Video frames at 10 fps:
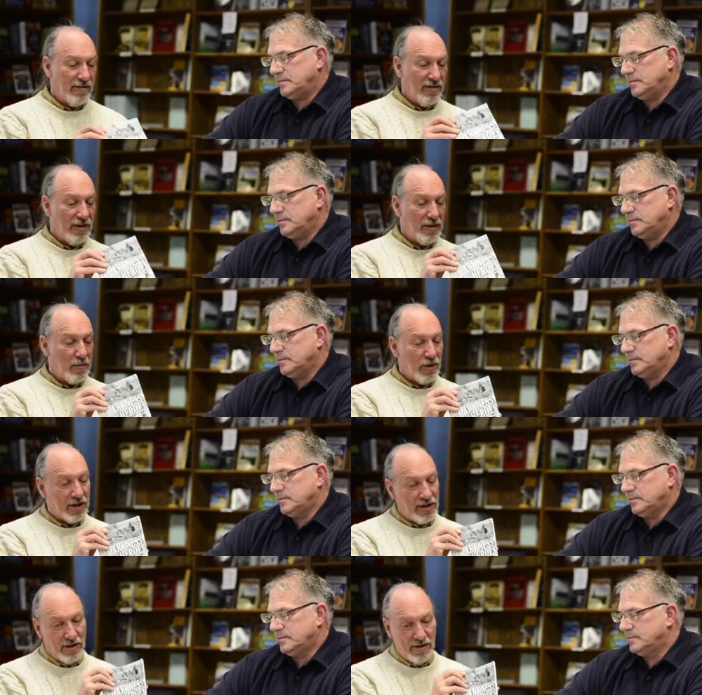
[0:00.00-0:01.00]
Speaker 1: to this
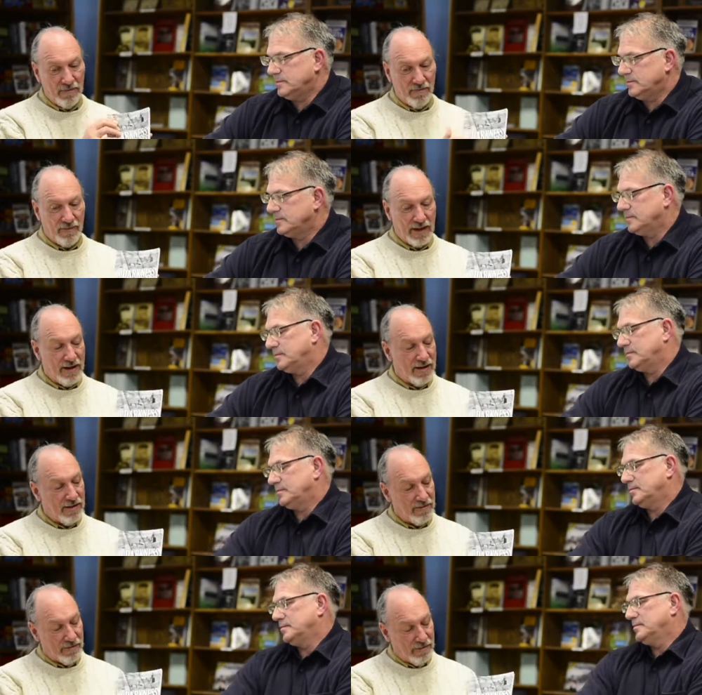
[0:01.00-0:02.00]
book,
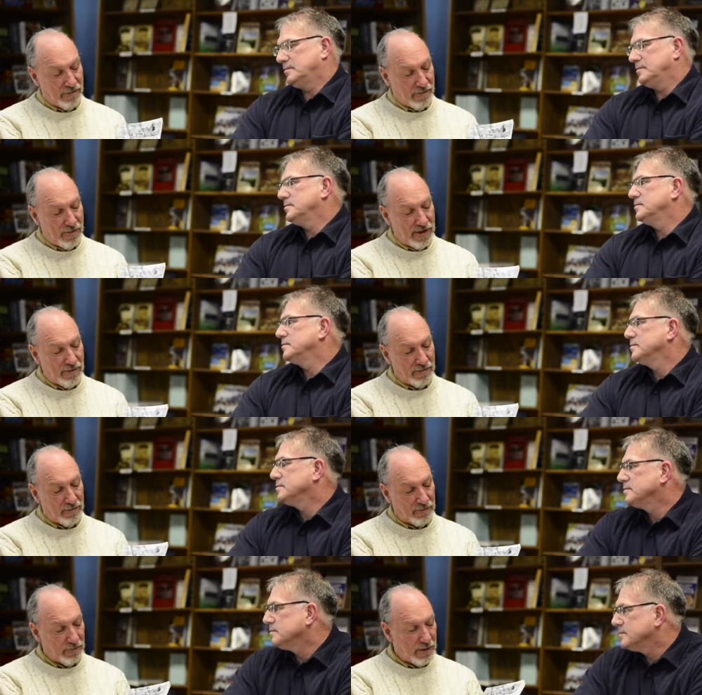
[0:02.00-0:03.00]
uh,
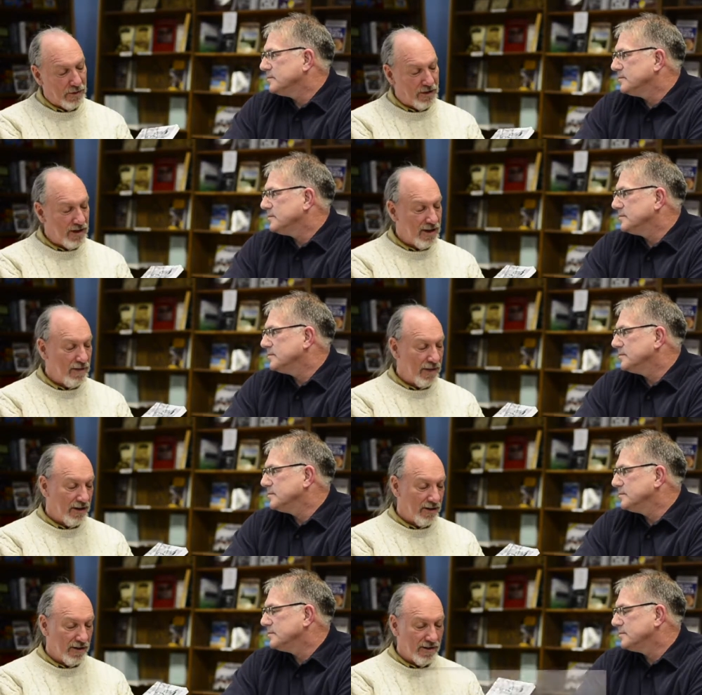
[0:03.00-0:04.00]
when we were talking
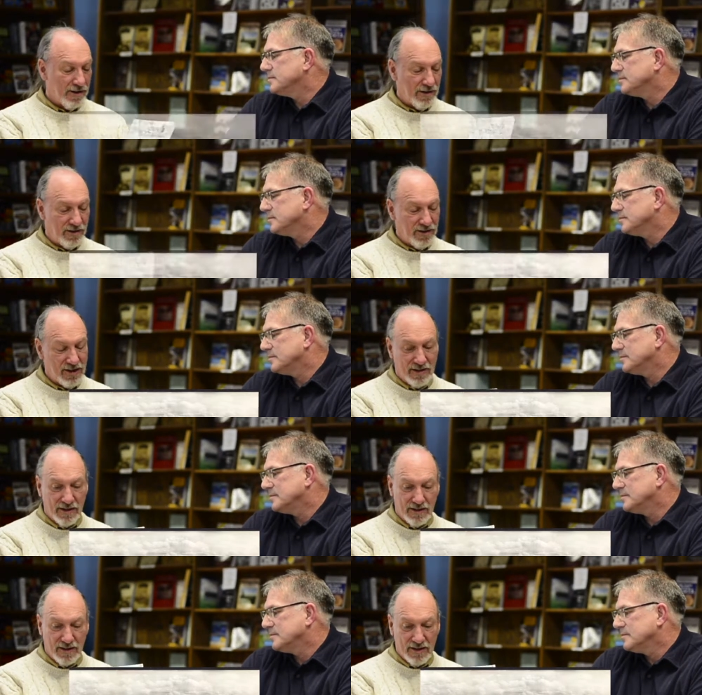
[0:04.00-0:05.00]
about it earlier, you said
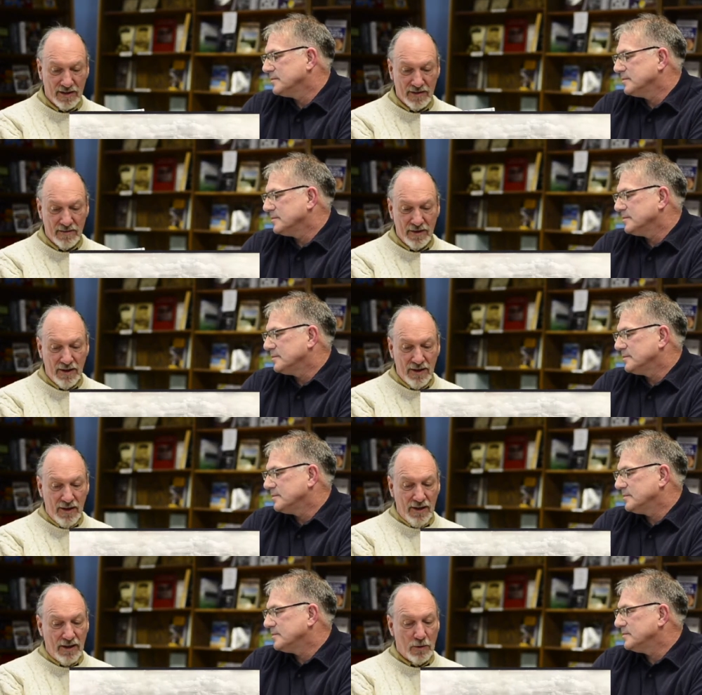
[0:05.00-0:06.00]
that uh,
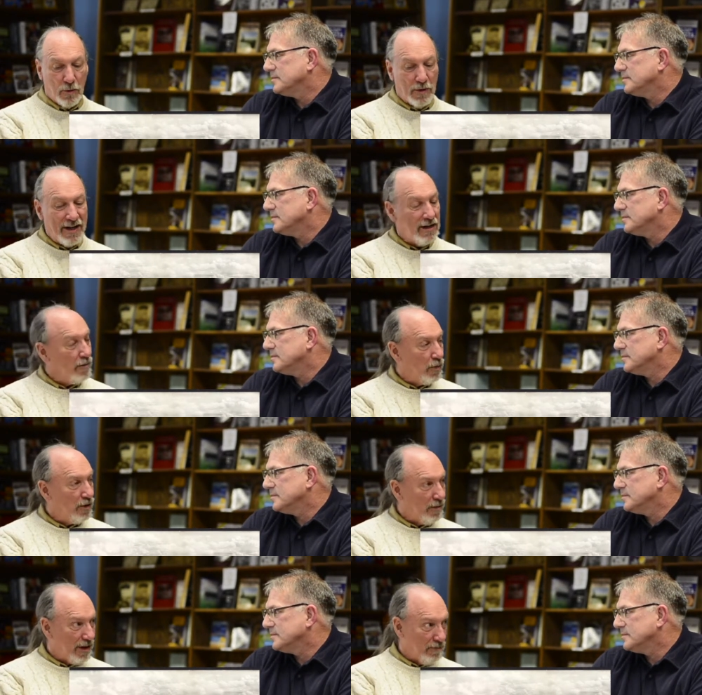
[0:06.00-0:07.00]
you were writing a
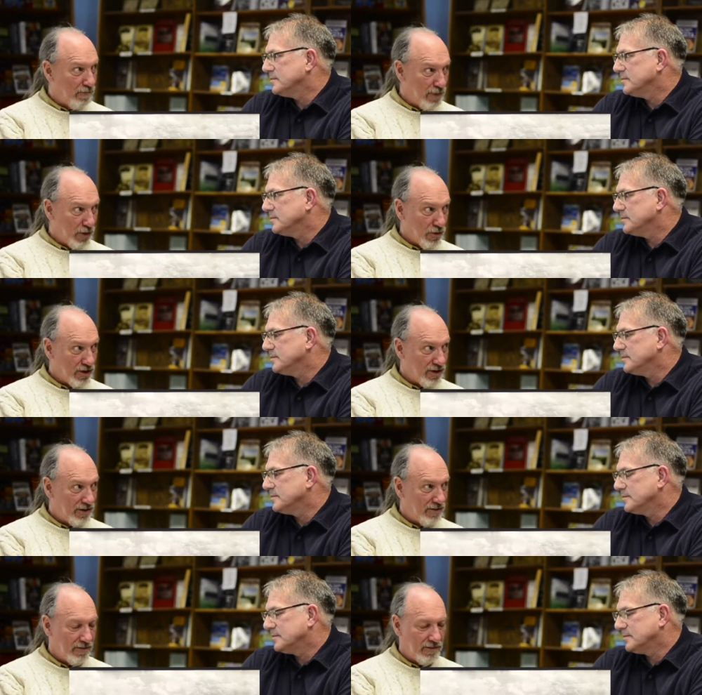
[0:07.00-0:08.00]
book about Butte,
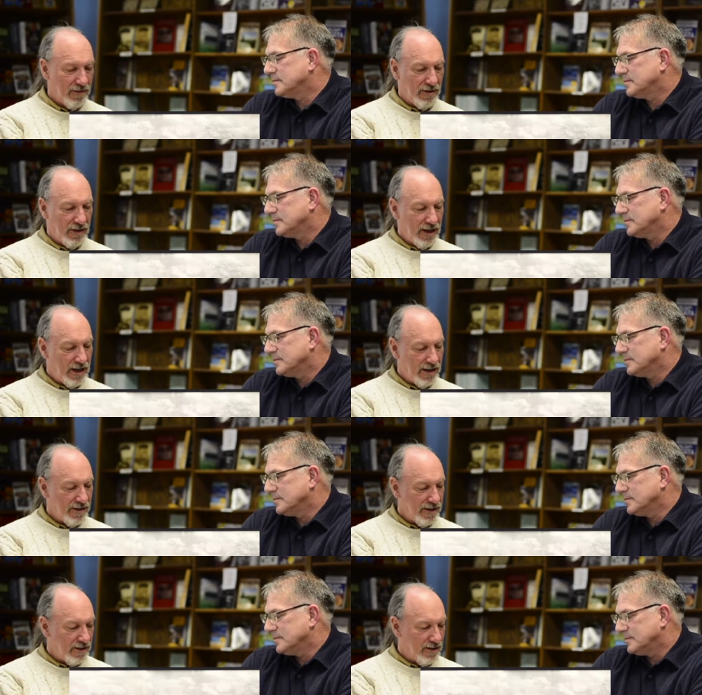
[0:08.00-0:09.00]

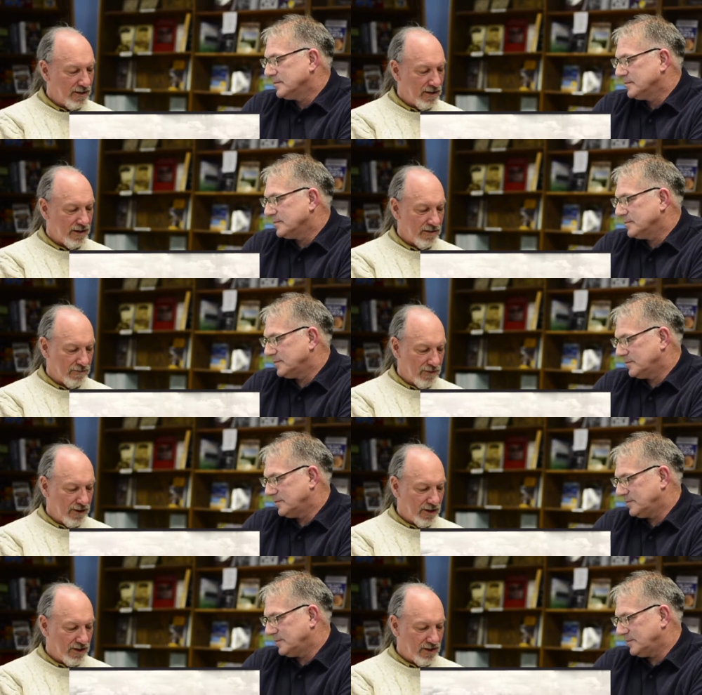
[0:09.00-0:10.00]
and that uh,
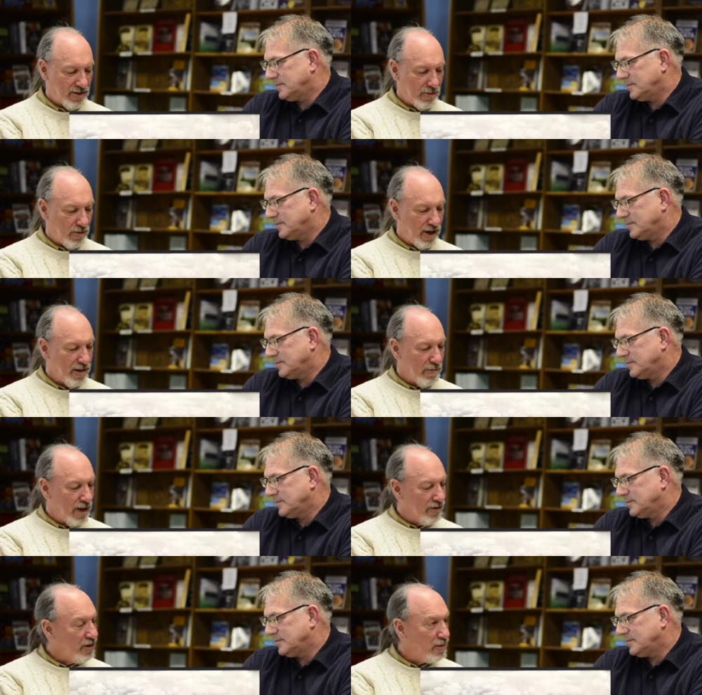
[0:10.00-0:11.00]
this Granite
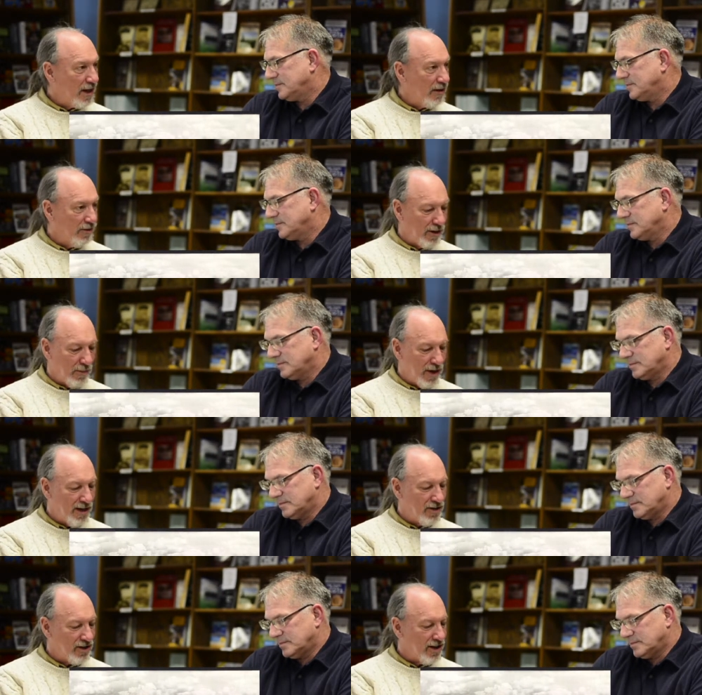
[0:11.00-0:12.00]
Mountain-Speculator
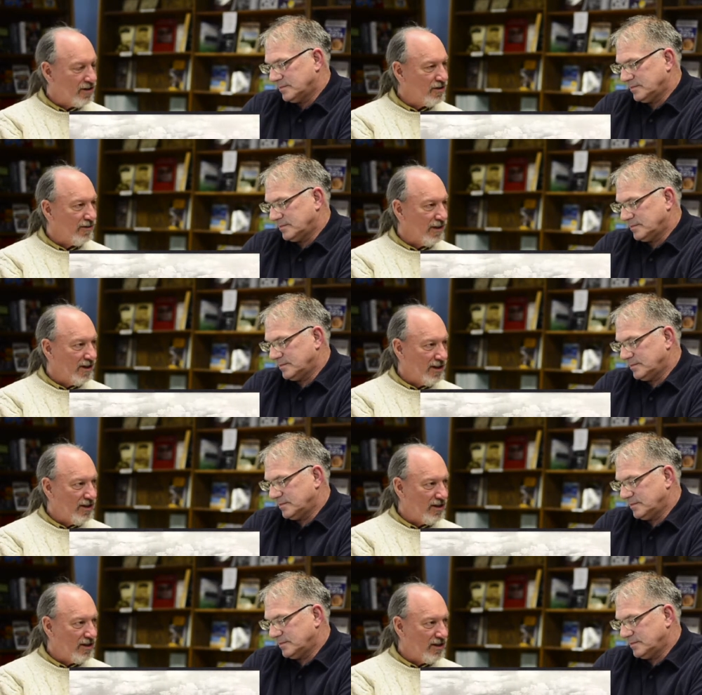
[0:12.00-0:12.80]
Mine disaster in nineteen